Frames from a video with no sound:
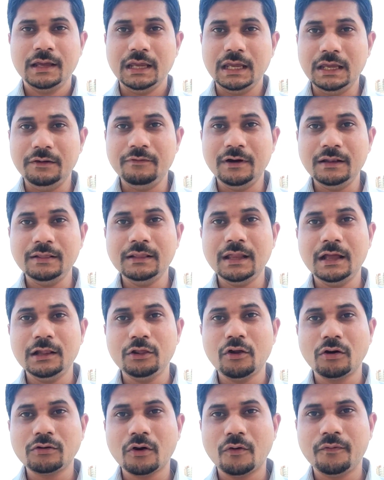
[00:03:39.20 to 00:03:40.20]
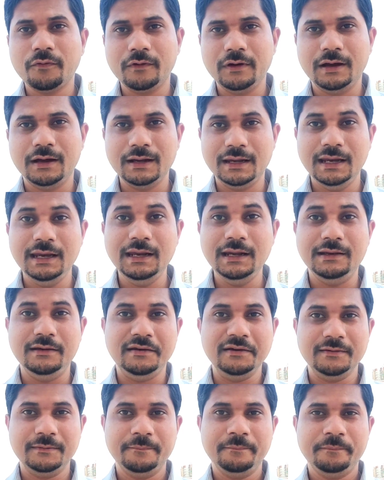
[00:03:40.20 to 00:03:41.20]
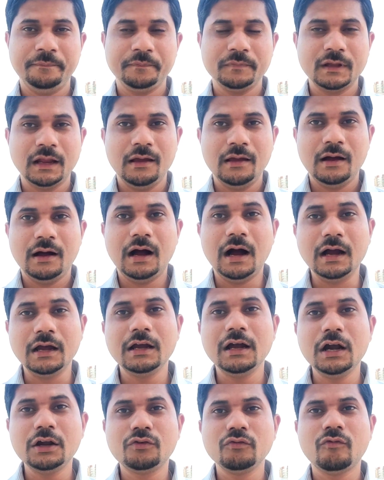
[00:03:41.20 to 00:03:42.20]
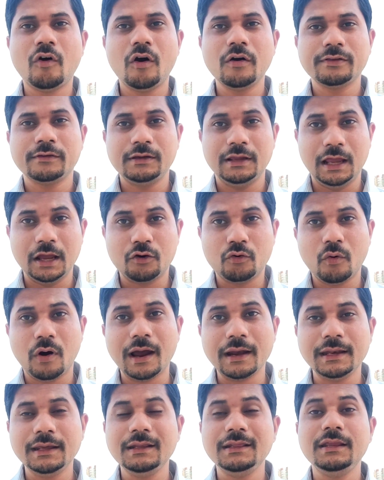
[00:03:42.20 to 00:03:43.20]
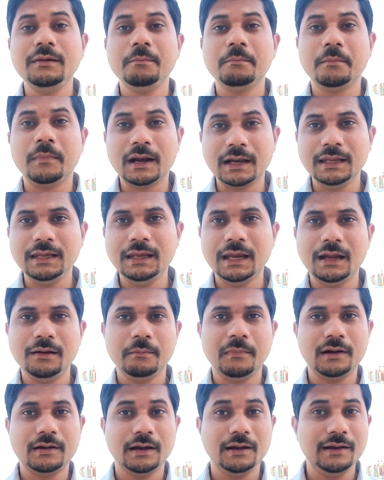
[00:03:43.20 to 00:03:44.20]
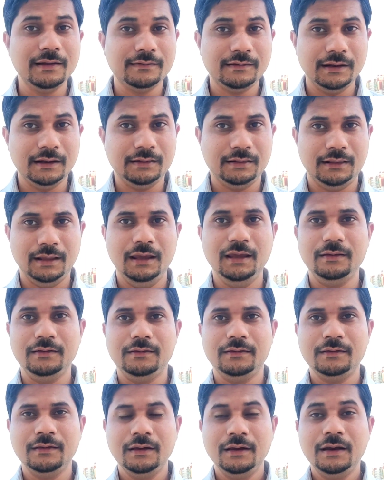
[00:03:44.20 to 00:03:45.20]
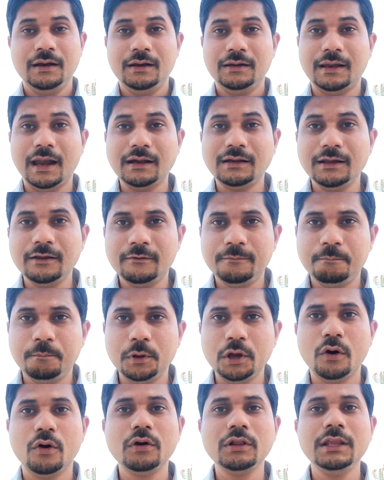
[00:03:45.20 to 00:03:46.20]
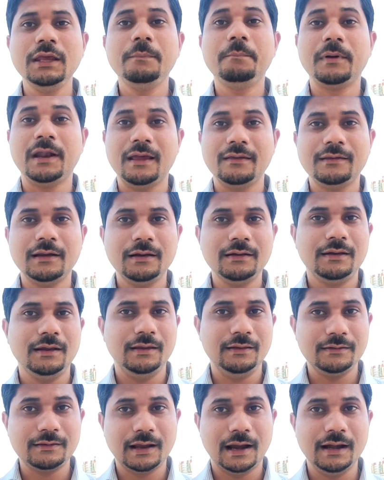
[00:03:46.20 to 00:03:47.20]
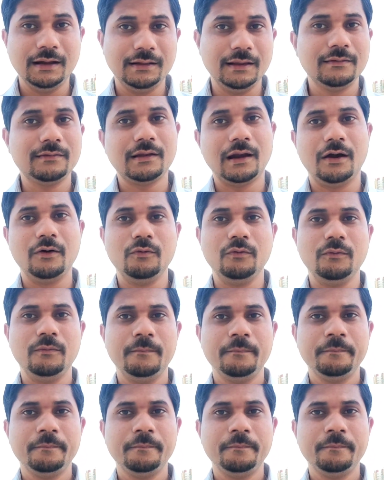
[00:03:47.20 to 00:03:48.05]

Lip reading: Even the lot of greed, hunger towards acquiring the money and materialistic things, that is purely present inside this Rahu.